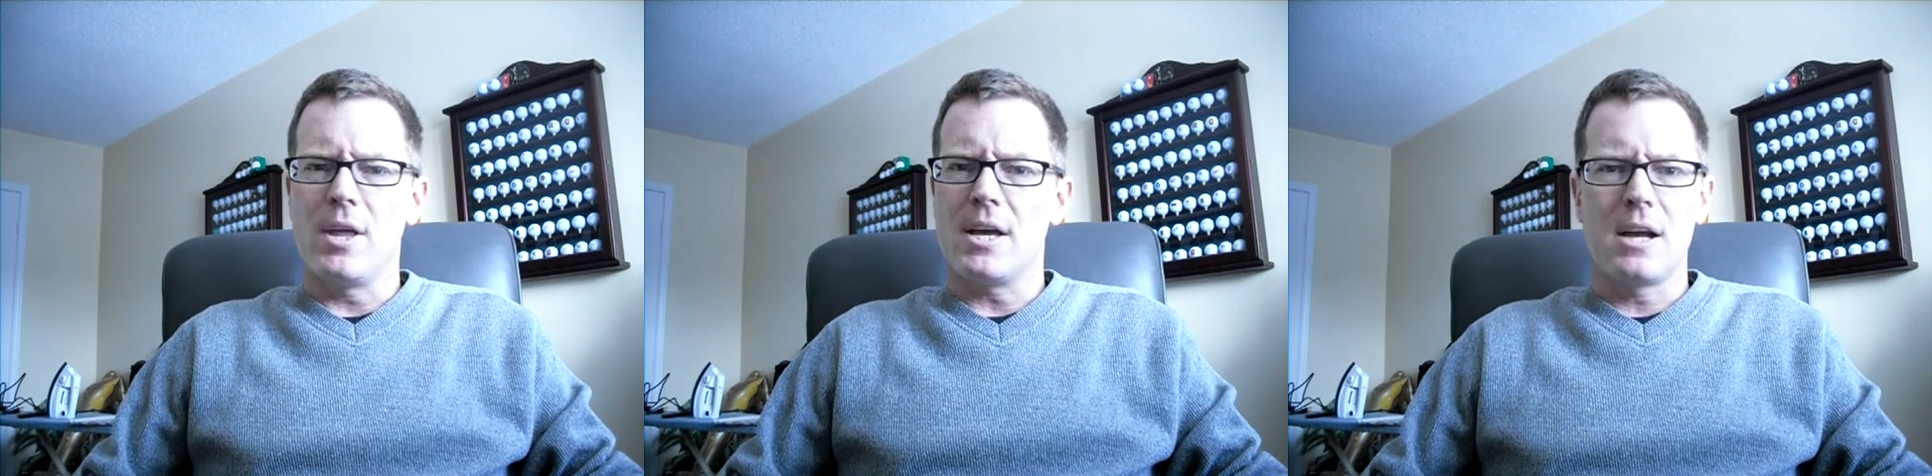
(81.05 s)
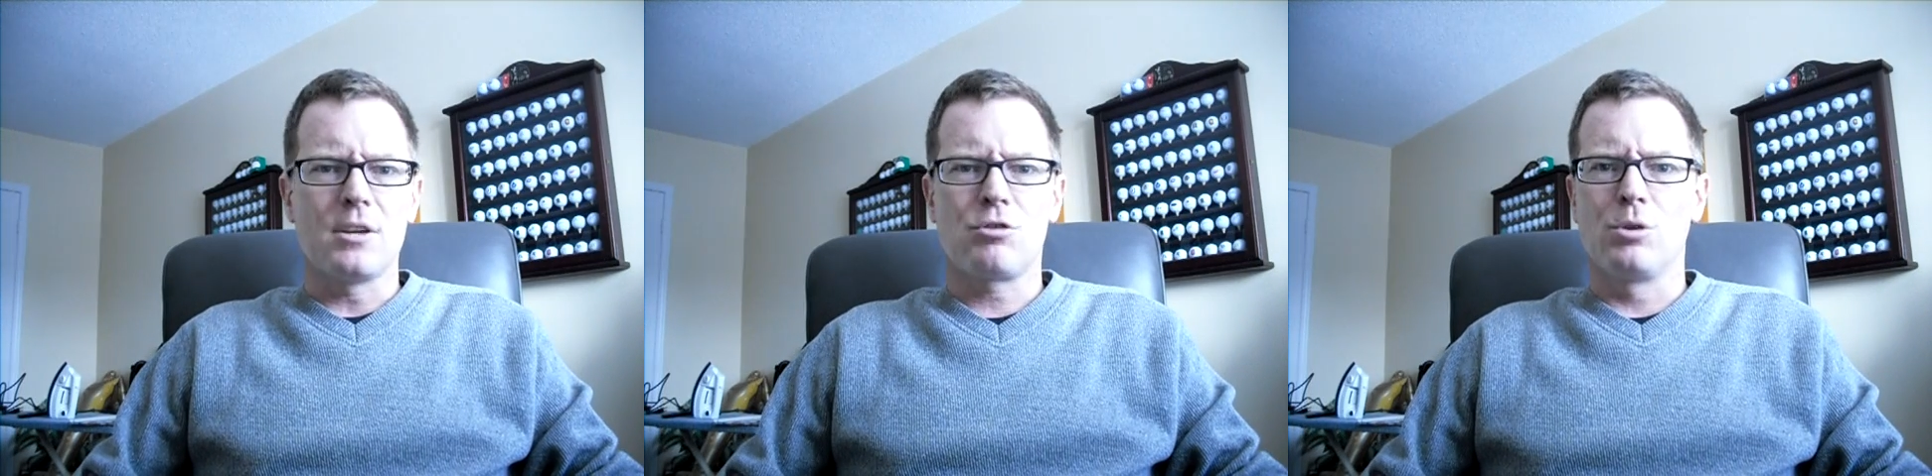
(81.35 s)
they
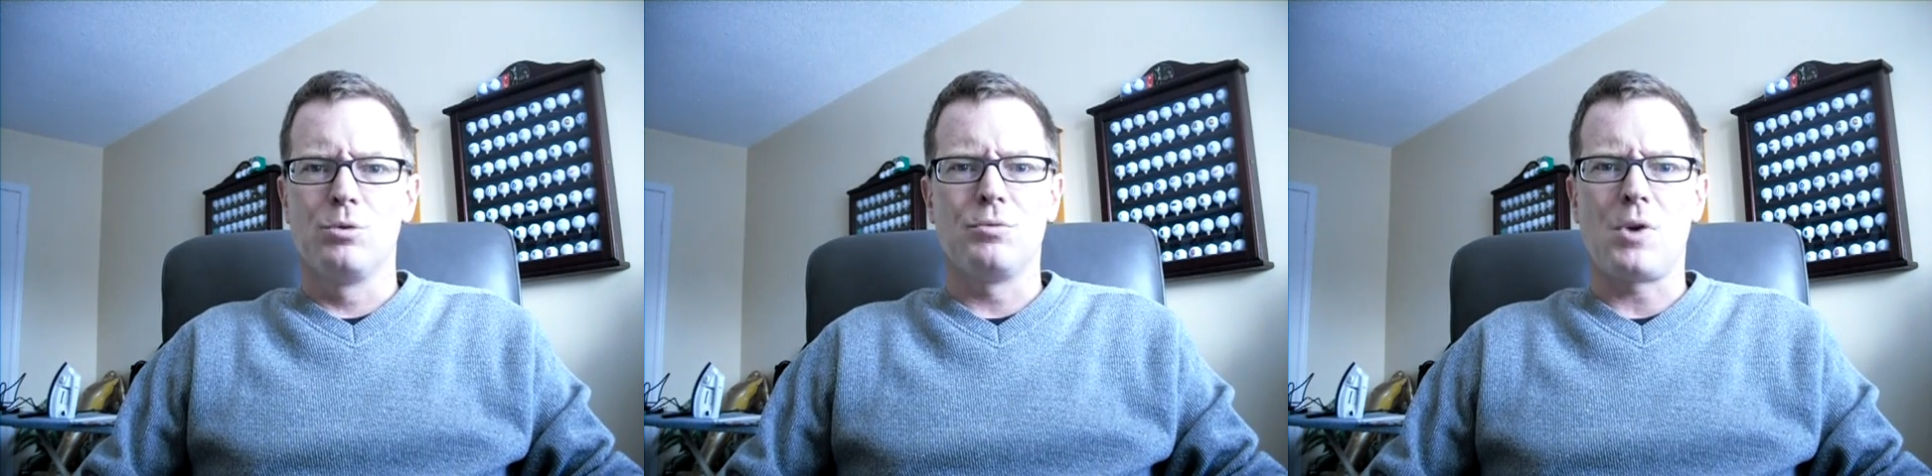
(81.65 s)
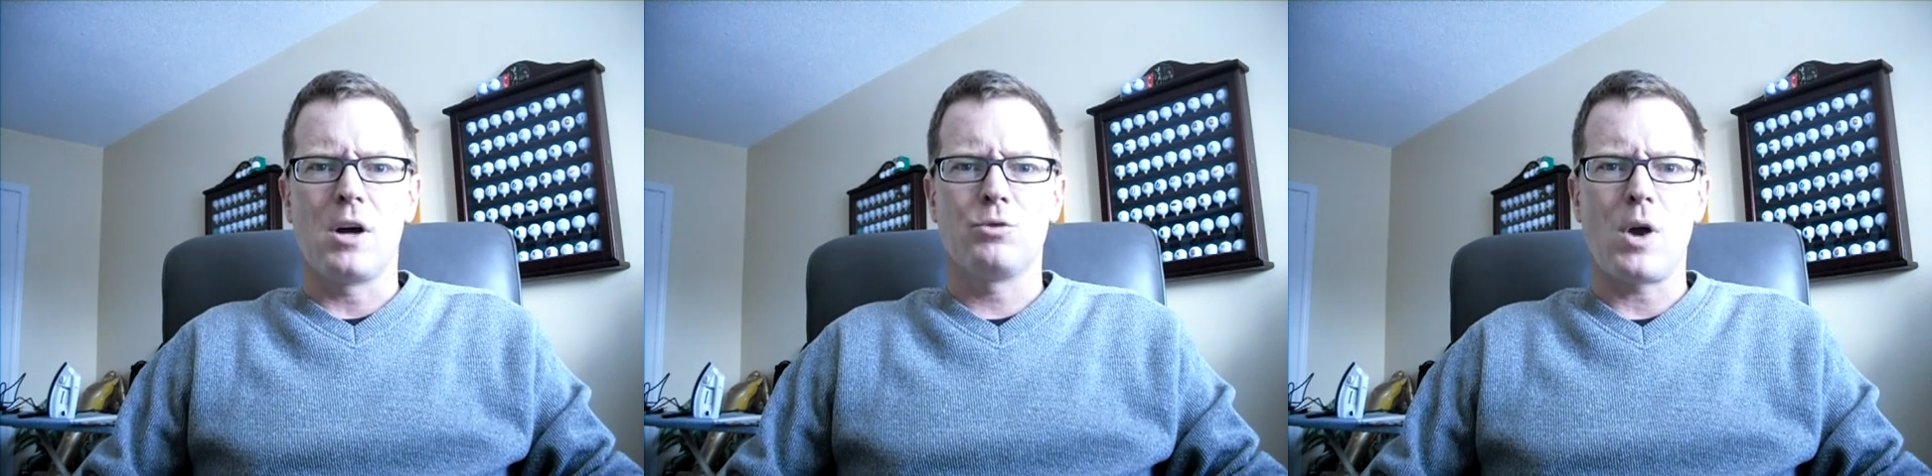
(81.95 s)
got an exclusive
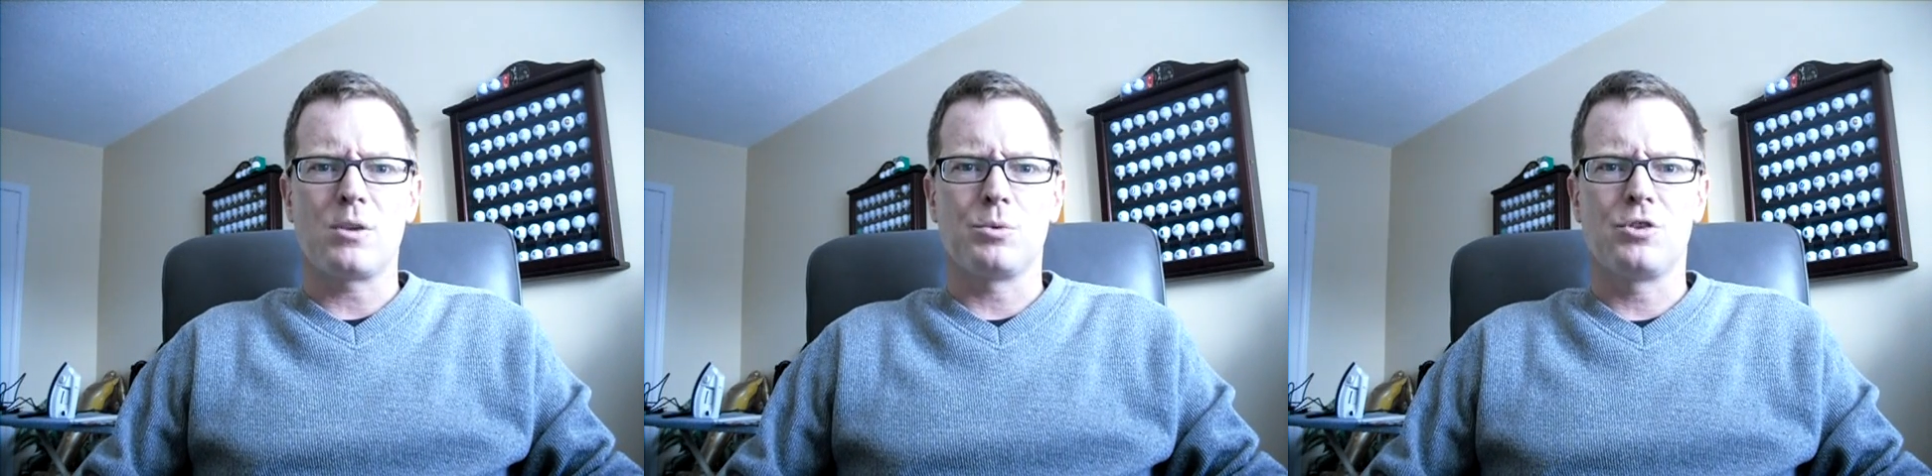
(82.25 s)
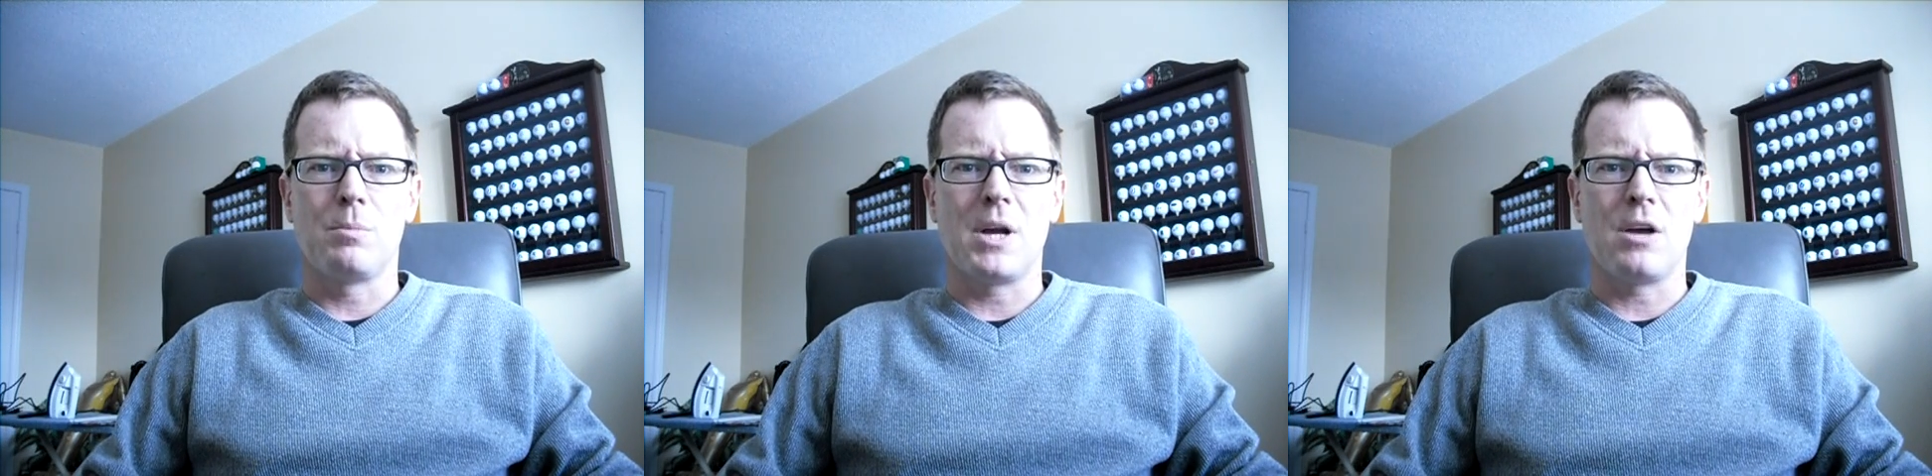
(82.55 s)
contract with
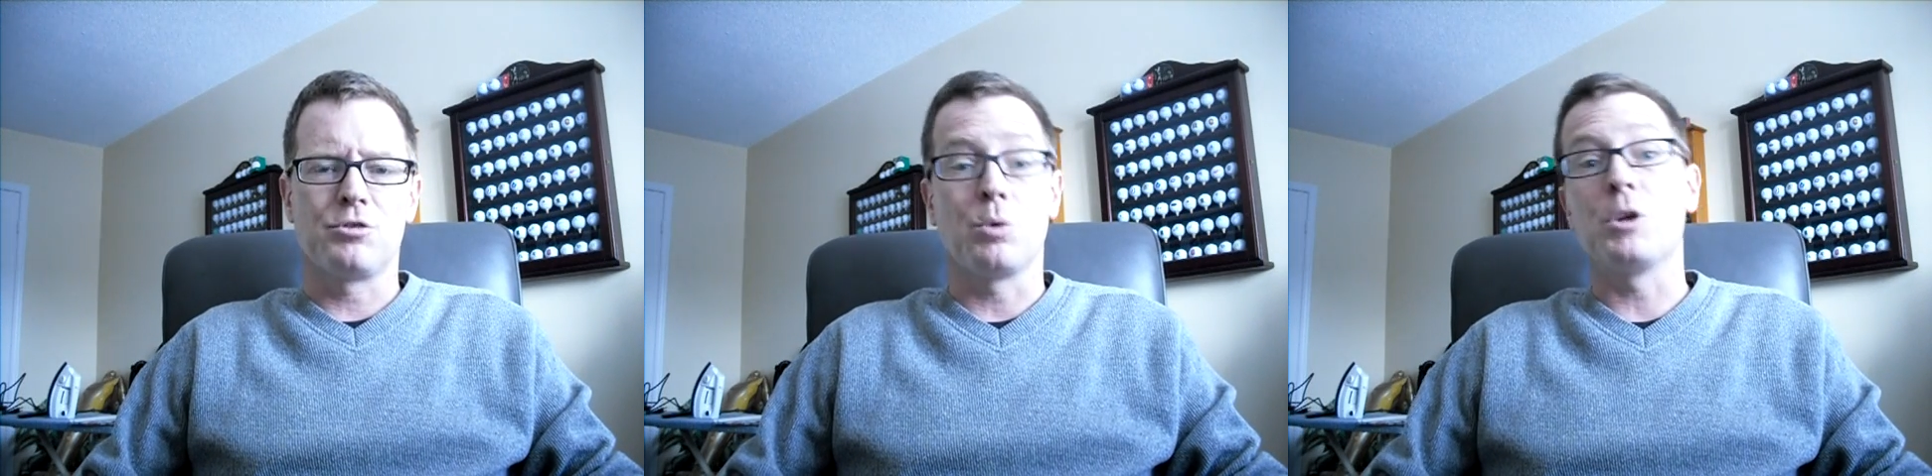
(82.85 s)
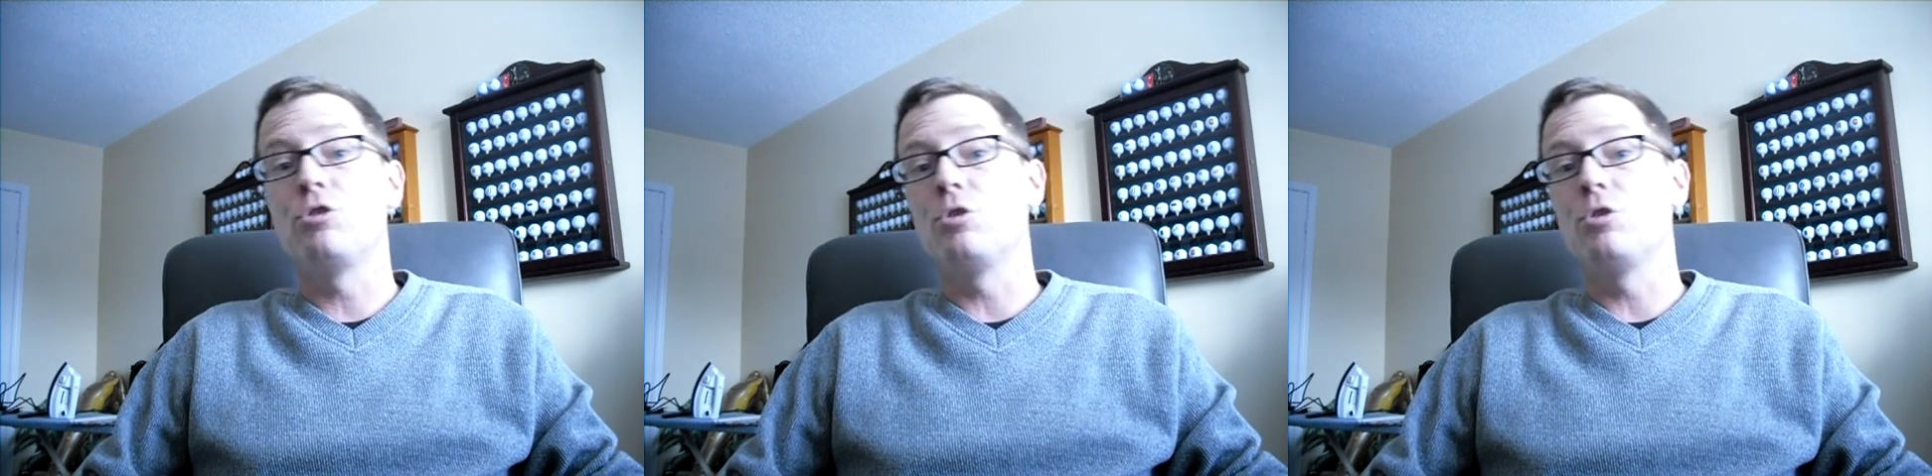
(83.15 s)
someone else to which you